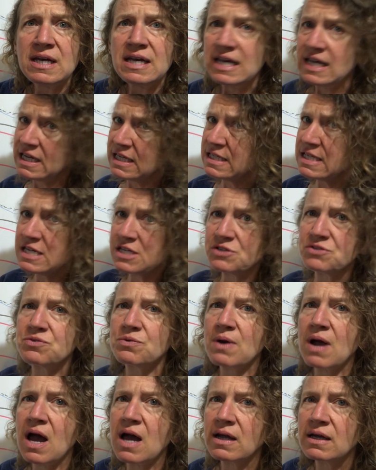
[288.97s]
igneous
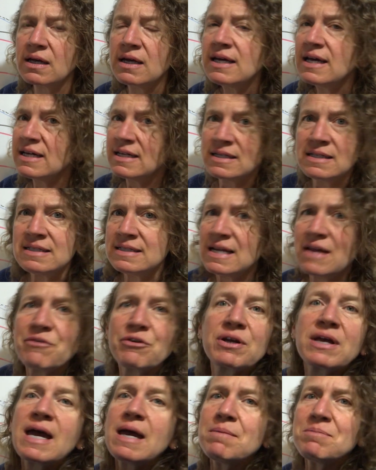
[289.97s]
rock
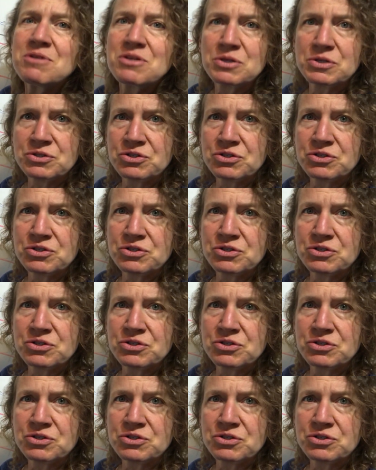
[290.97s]
never came to the